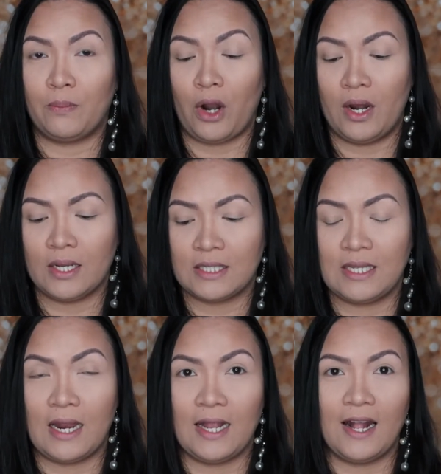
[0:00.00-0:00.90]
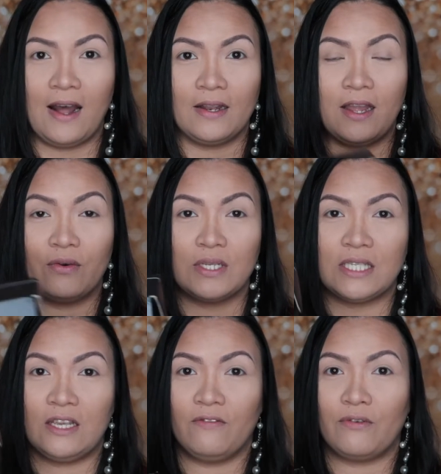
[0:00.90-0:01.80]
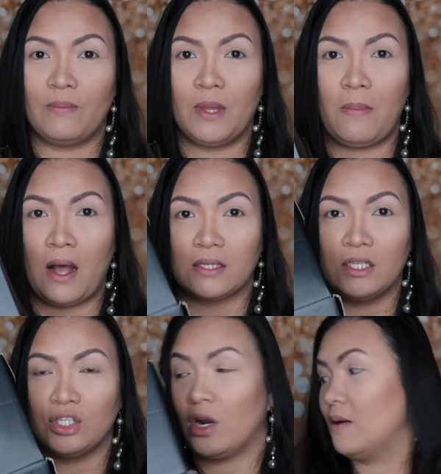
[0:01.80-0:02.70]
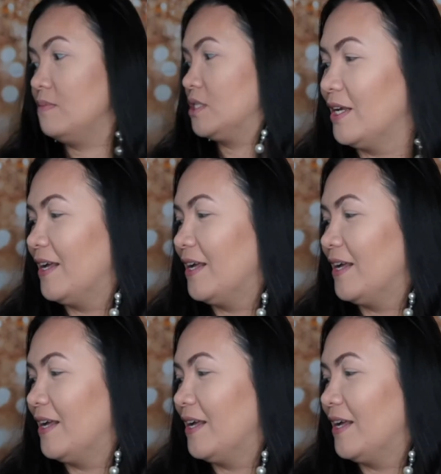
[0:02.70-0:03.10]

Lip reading: products that I received from the BoxyCharm.